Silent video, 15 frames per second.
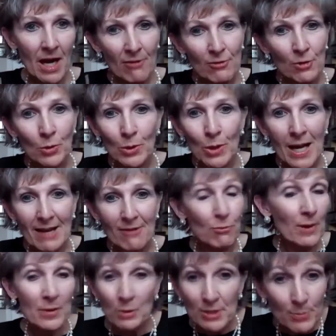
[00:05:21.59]
of your life,
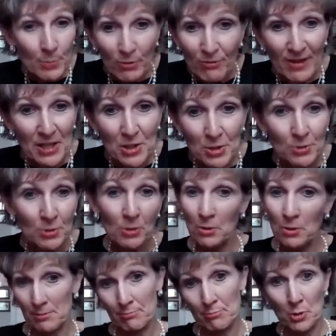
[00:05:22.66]
whether it's professional
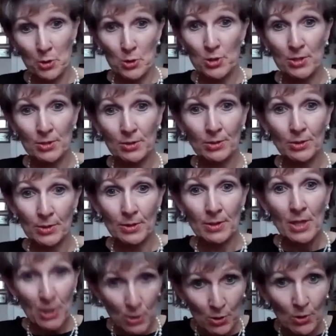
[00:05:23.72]
or personal
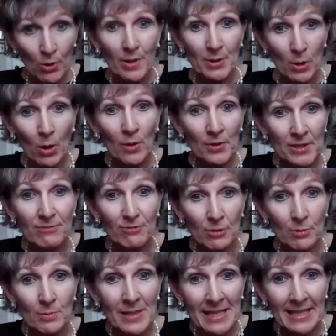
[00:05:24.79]
or, you know, in all the
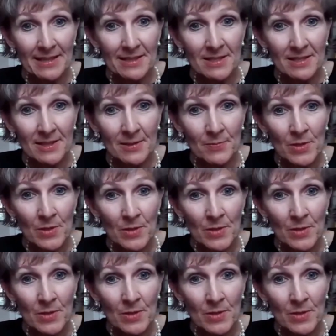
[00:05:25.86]
different means.